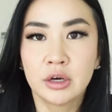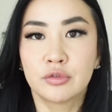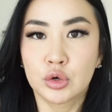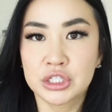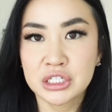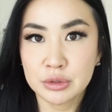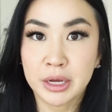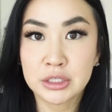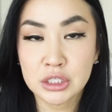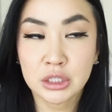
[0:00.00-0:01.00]
of course, it
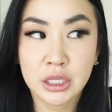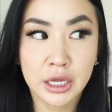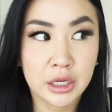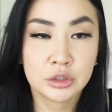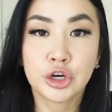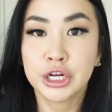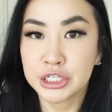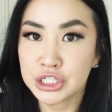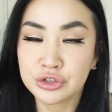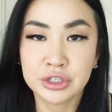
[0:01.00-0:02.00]
depends on like your
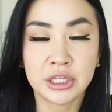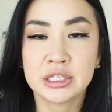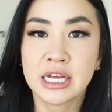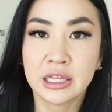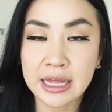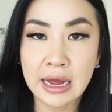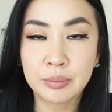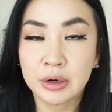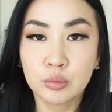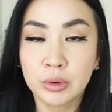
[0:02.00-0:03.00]
history and things like that.
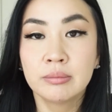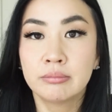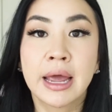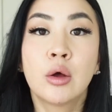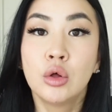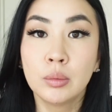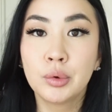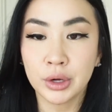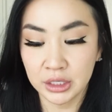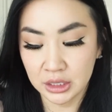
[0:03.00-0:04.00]
But what my whole
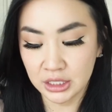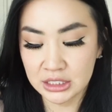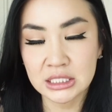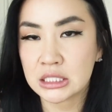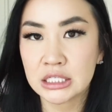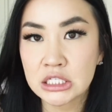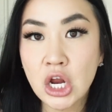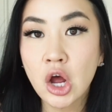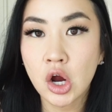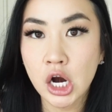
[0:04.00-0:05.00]
point in this is, it's
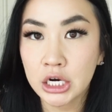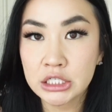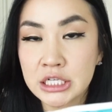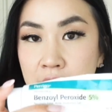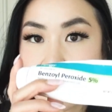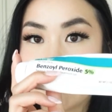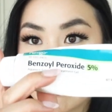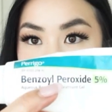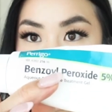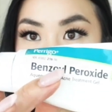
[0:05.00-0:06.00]
not hard to get
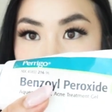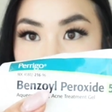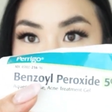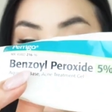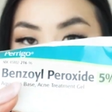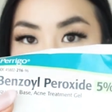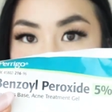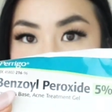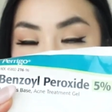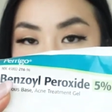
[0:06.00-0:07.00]
medical grade
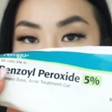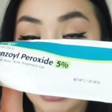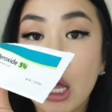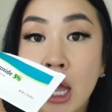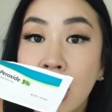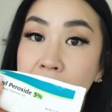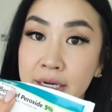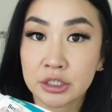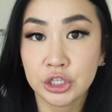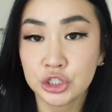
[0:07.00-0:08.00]
prescribed
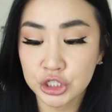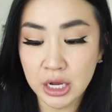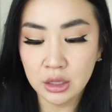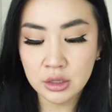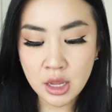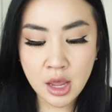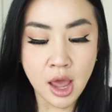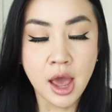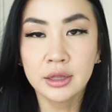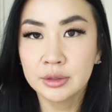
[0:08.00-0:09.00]
acne gel.
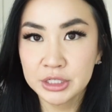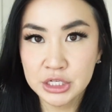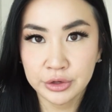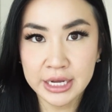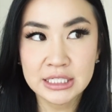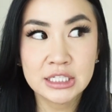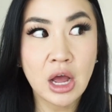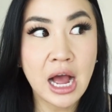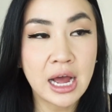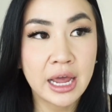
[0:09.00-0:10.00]
And let me tell you guys, so
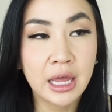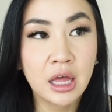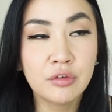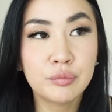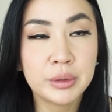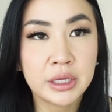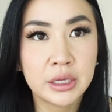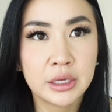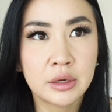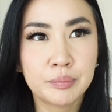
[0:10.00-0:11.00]
I have
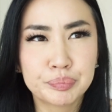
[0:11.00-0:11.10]
been